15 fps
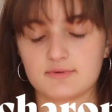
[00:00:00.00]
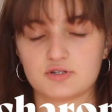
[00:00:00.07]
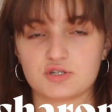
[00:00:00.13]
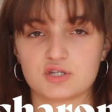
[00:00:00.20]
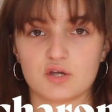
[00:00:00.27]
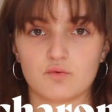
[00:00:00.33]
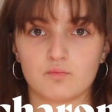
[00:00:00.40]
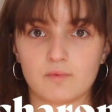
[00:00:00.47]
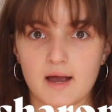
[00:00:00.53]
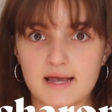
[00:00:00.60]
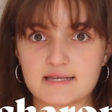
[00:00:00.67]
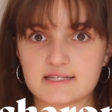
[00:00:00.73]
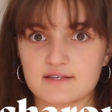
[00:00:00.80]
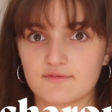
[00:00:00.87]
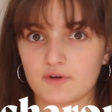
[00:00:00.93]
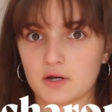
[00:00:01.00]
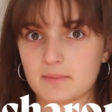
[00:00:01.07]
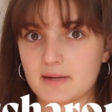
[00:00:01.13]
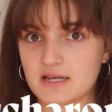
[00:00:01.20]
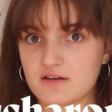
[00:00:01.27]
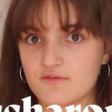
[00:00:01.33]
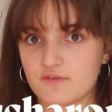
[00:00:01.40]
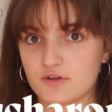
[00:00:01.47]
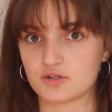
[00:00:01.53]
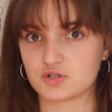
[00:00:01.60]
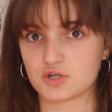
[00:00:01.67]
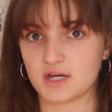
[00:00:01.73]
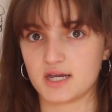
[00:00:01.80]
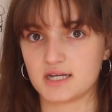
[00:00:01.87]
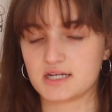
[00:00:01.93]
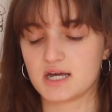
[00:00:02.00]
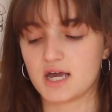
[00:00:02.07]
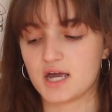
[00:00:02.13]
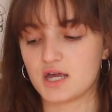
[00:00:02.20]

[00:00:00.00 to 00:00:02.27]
which is a rice ferment filtrate.